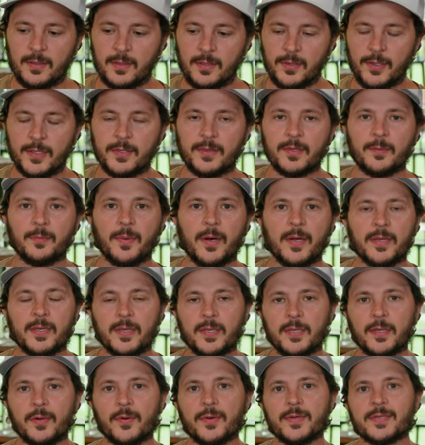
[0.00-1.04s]
click the button
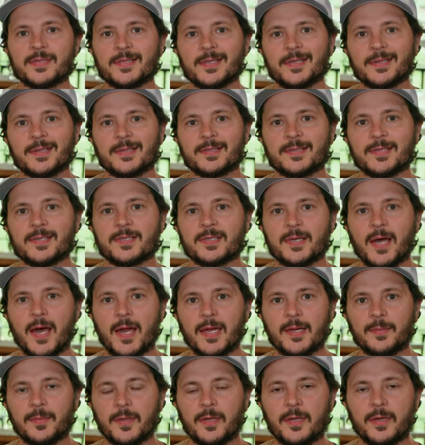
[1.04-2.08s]
in your receipt that says I
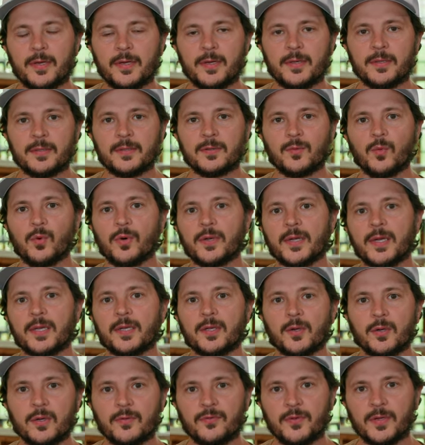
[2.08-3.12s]
am here. We'll get
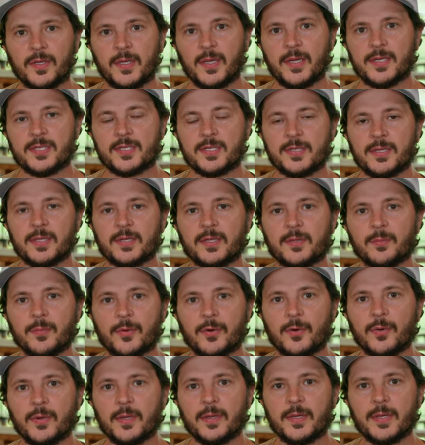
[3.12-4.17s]
notification in the
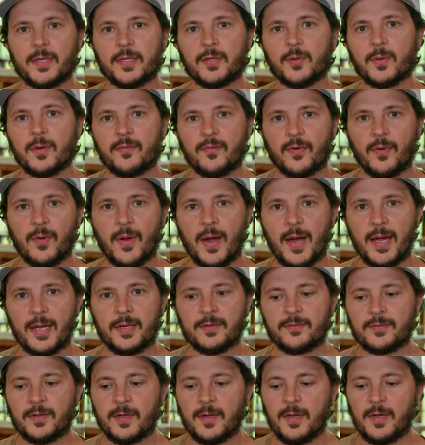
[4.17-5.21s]
brewery that you have
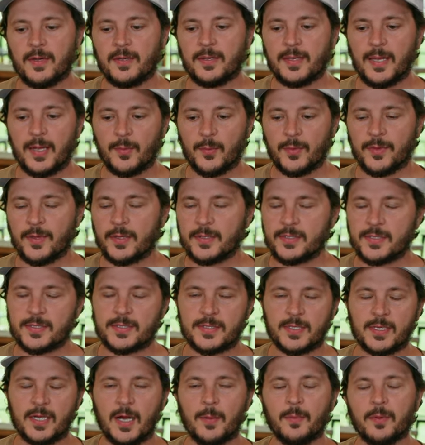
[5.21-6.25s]
arrived. And within
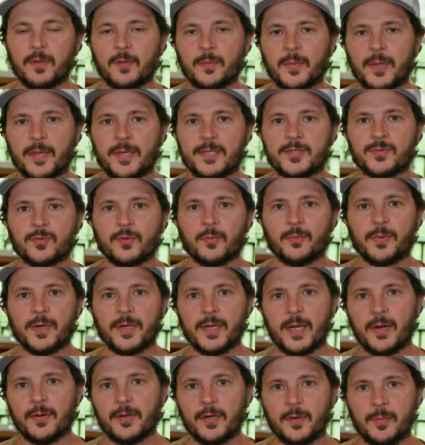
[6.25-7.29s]
just a couple of minutes, we'll
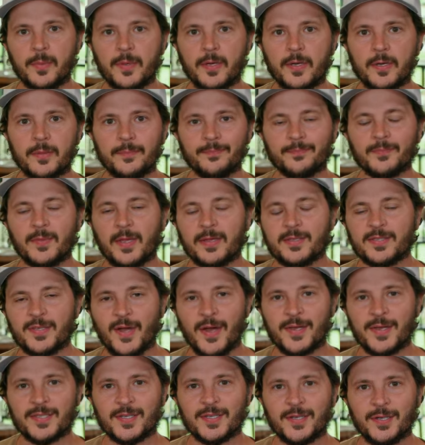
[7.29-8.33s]
bring out your beer and
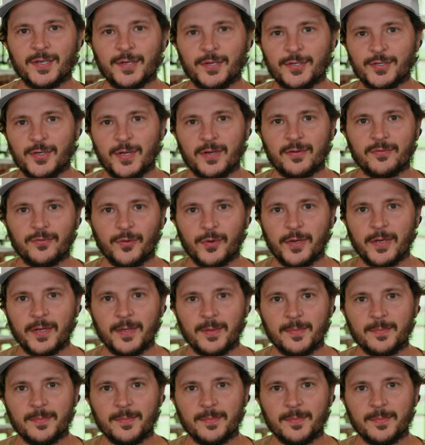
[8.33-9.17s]
toss it in your trunk for you.